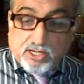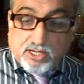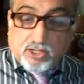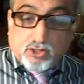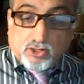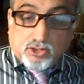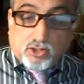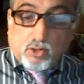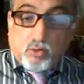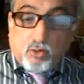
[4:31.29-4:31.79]

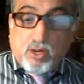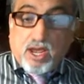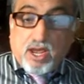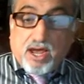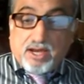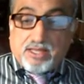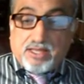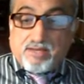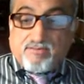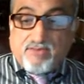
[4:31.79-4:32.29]
So we
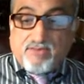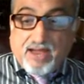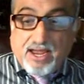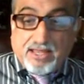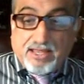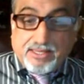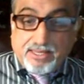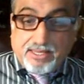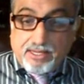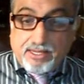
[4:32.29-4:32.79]
are
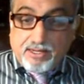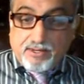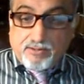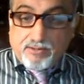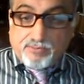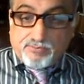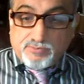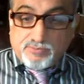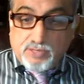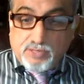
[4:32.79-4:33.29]
dividing
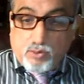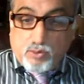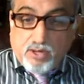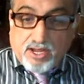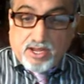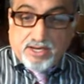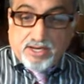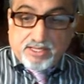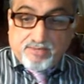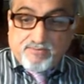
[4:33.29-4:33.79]

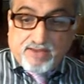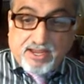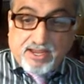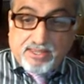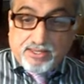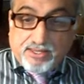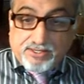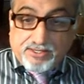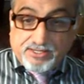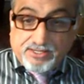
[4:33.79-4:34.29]

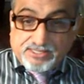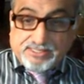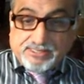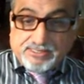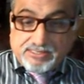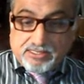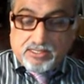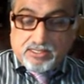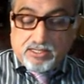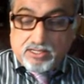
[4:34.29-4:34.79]

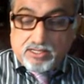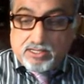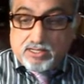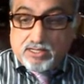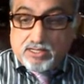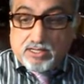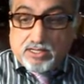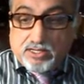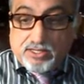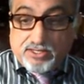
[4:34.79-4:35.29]
these
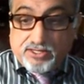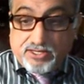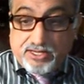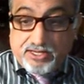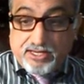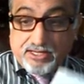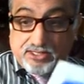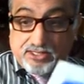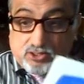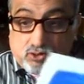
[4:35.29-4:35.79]

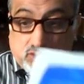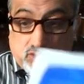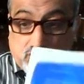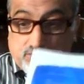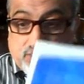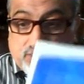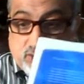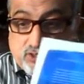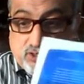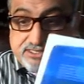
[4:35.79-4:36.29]
two
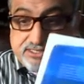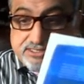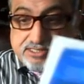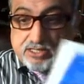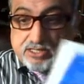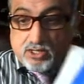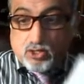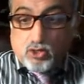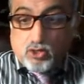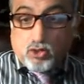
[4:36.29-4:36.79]
books
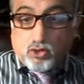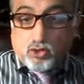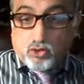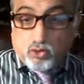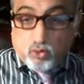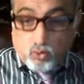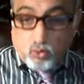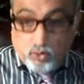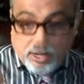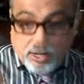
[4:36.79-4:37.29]

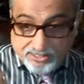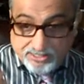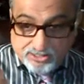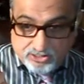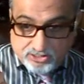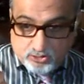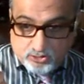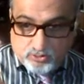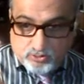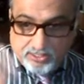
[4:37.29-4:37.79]
to one
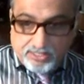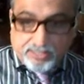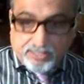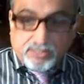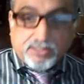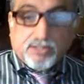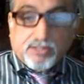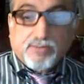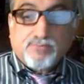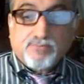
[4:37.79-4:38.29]

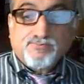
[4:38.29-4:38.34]
student.